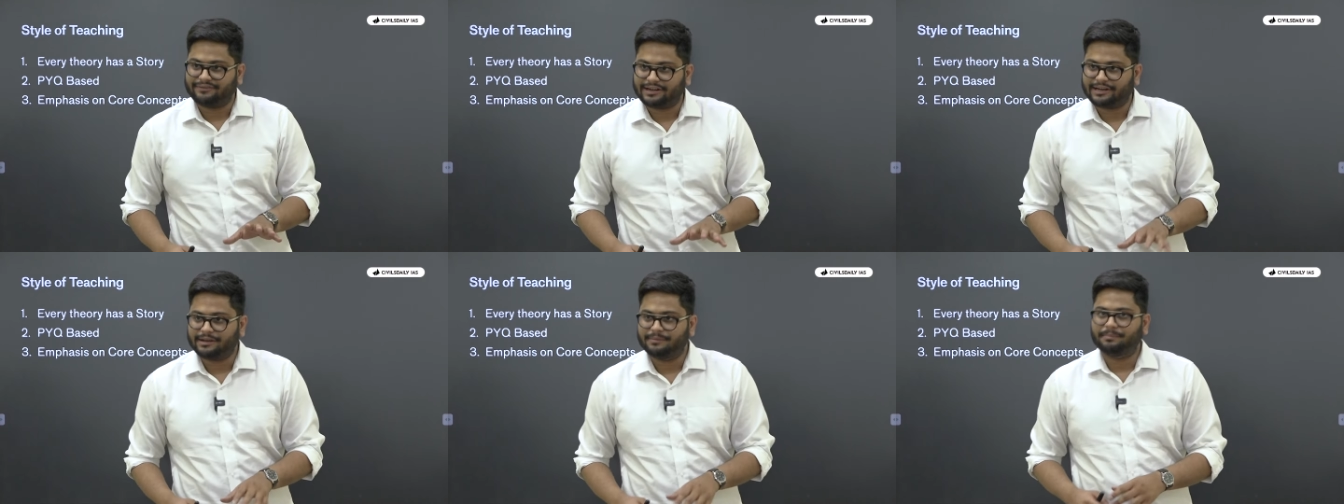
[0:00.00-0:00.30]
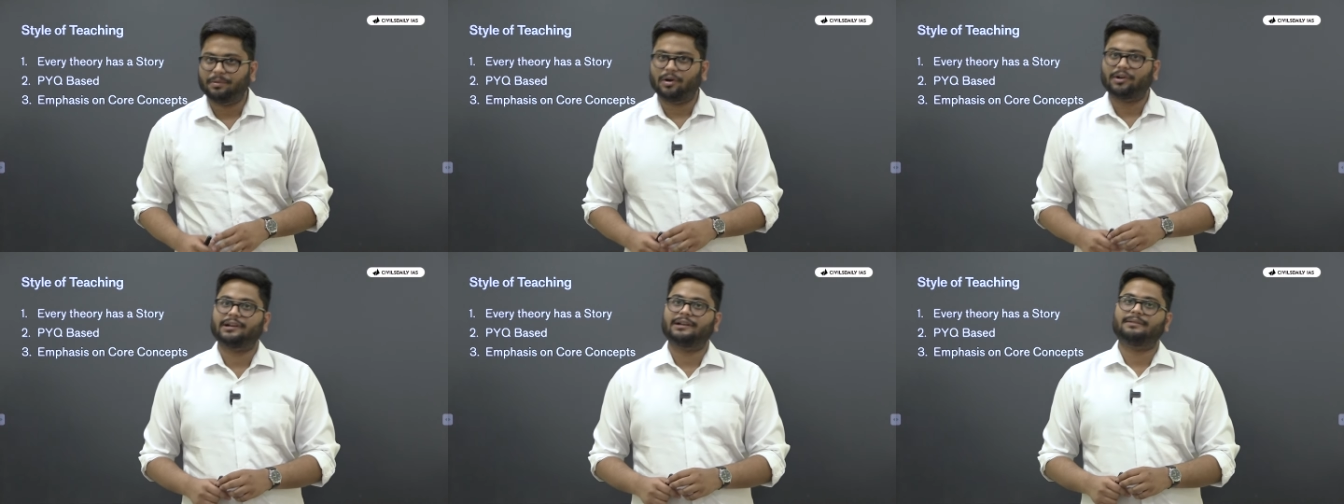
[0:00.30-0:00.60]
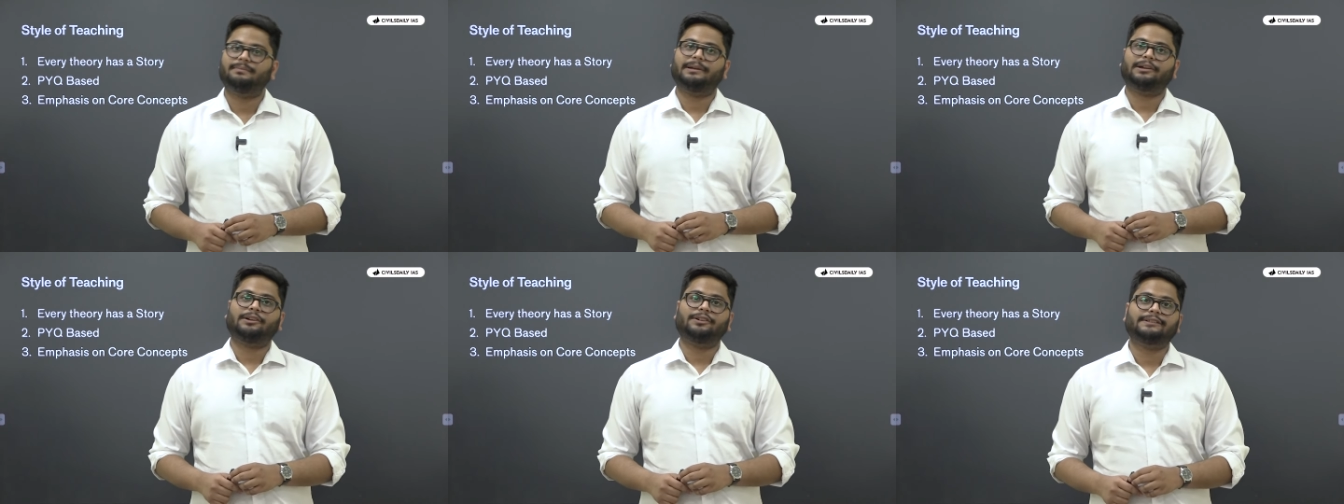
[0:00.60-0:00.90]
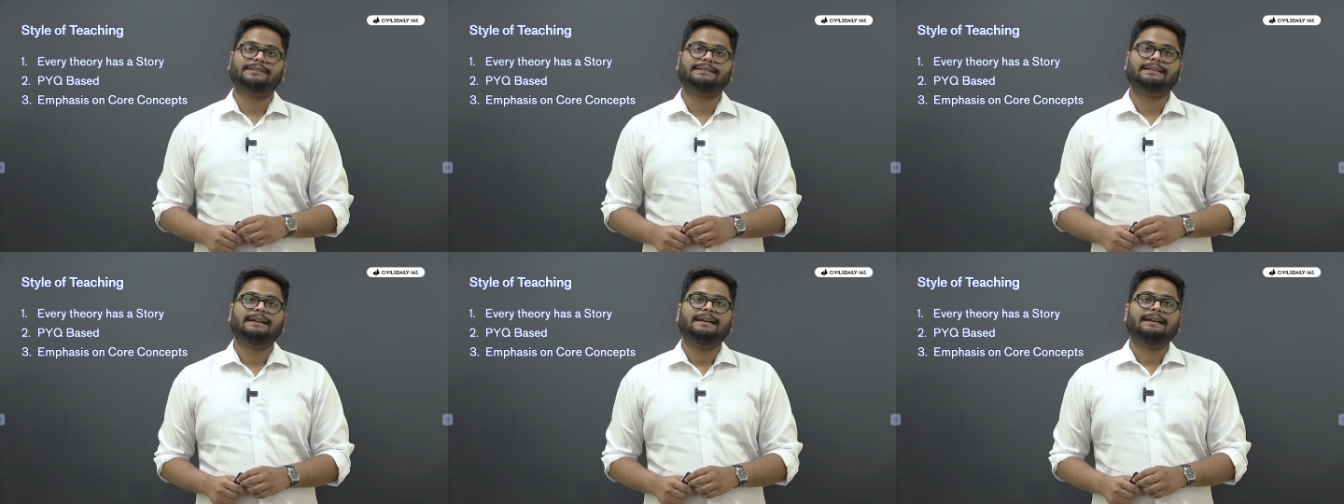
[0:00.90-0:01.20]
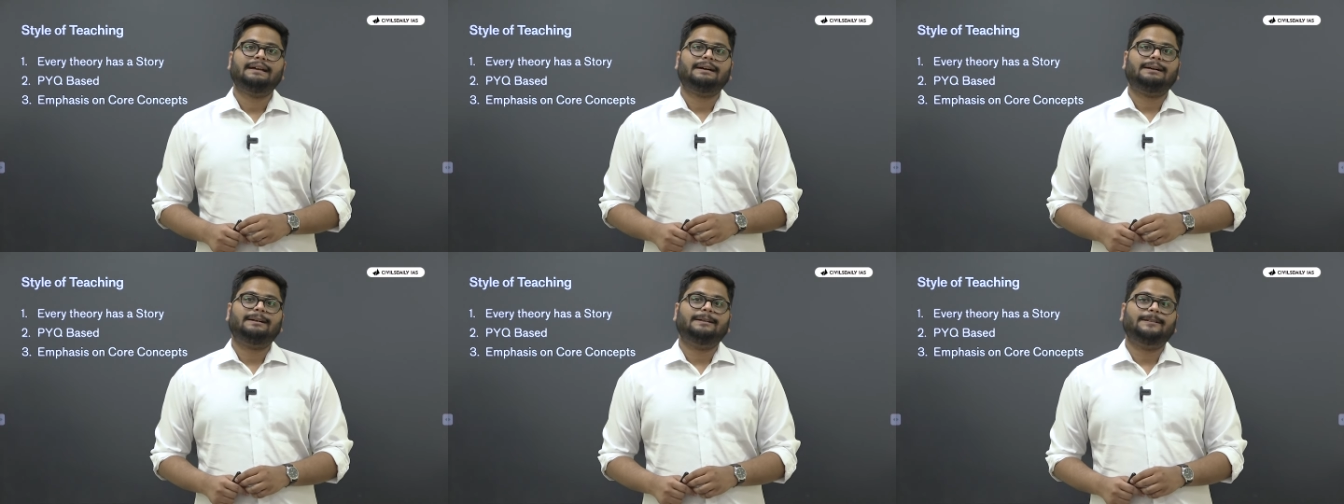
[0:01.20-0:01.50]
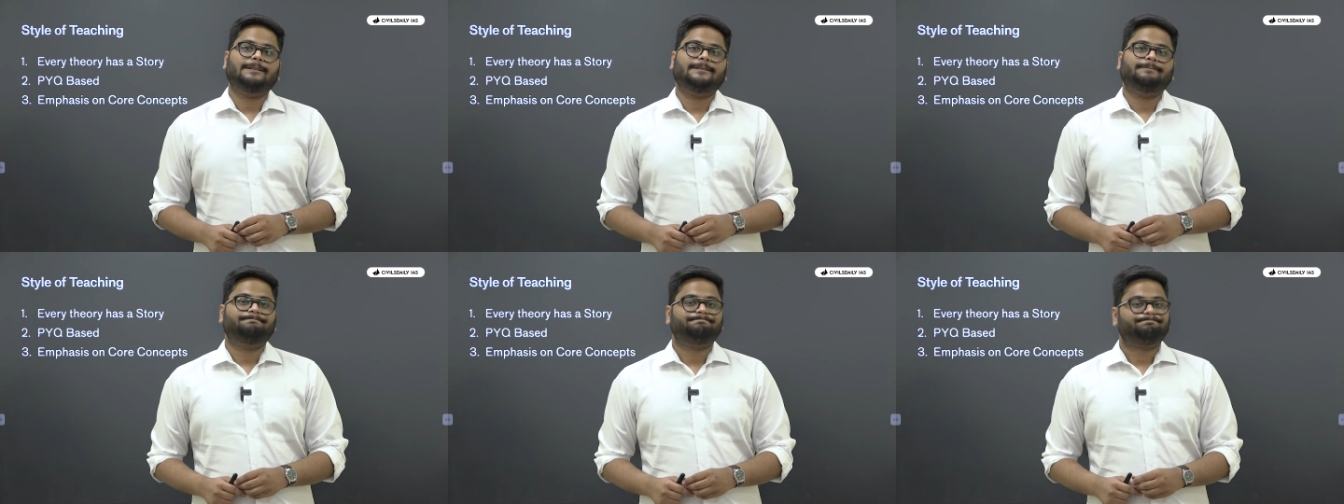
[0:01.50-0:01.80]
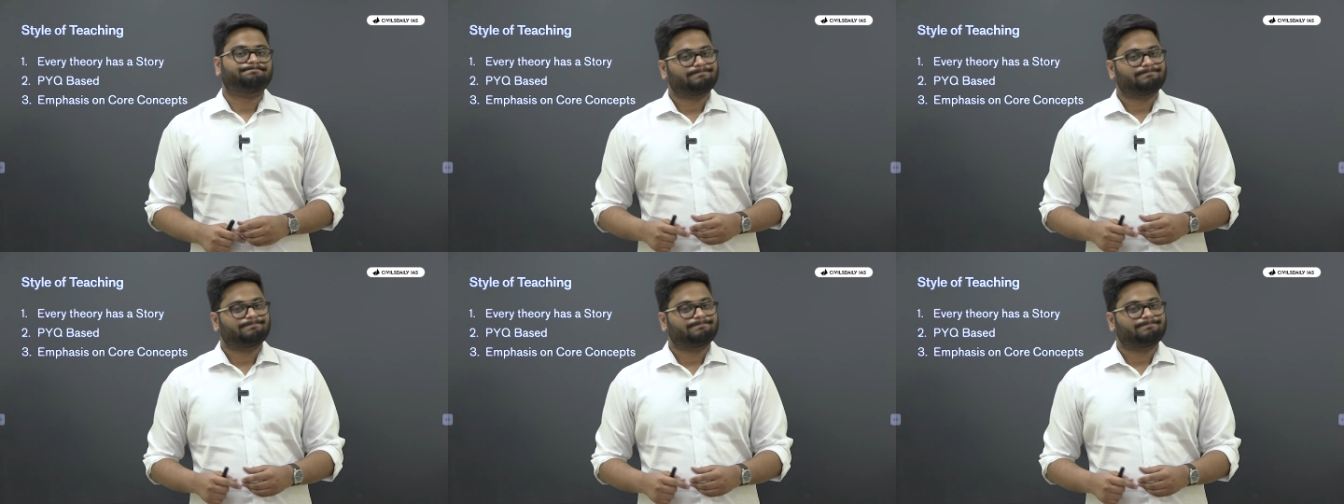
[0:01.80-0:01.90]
very important because uh,